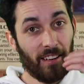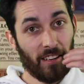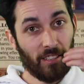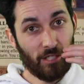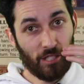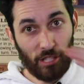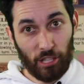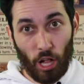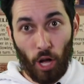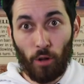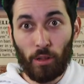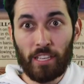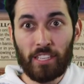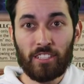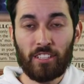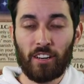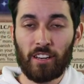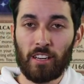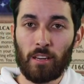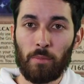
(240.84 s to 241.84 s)
slowly
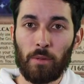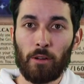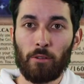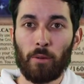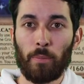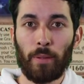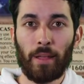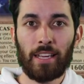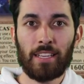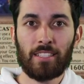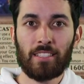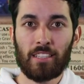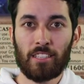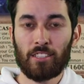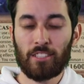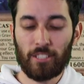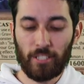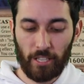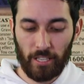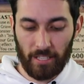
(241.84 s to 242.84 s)
starting to be replaced in
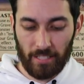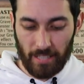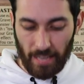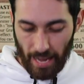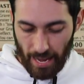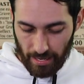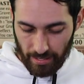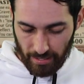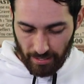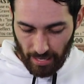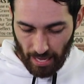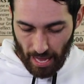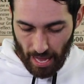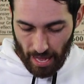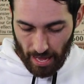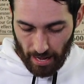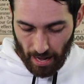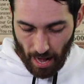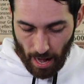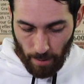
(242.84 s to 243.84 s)
certain decks,
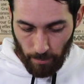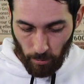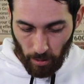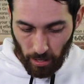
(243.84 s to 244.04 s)
and I'm